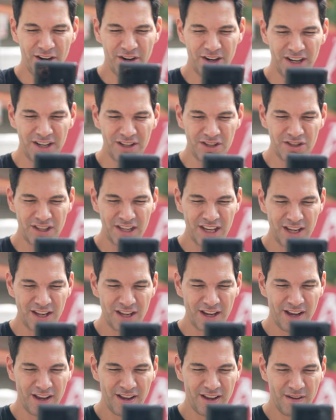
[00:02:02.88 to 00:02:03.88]
Here is
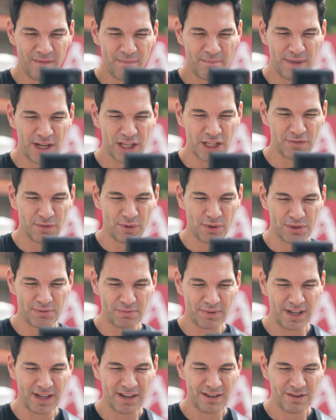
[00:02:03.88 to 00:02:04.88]
the Mix Fold
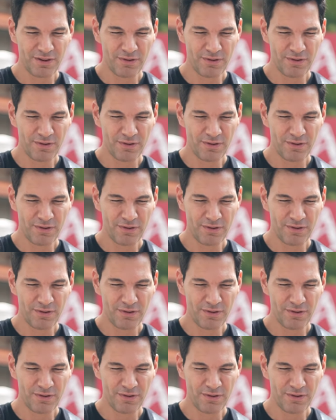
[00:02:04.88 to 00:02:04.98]
3